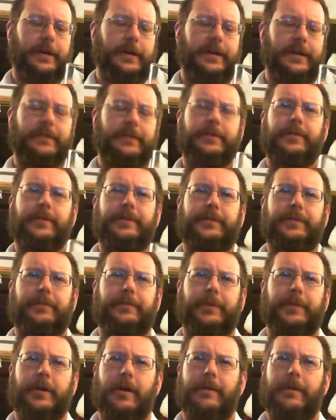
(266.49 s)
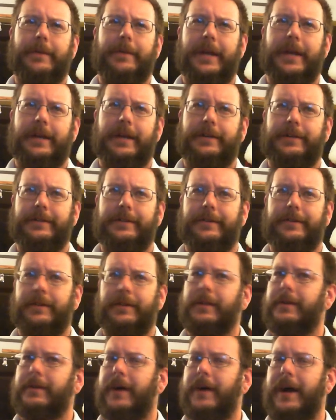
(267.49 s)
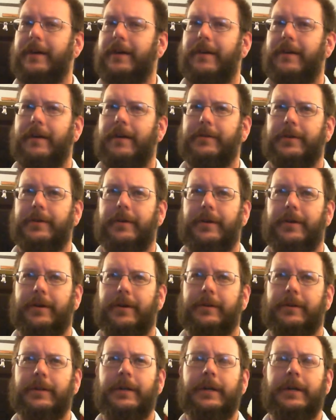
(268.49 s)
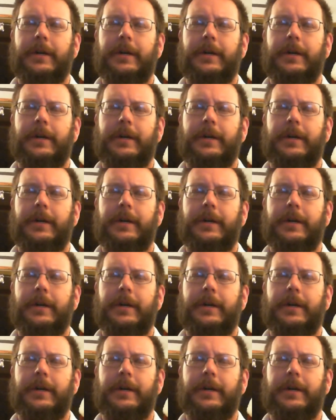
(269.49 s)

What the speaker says: I don't know if it's from the carbonation or the little higher alcohol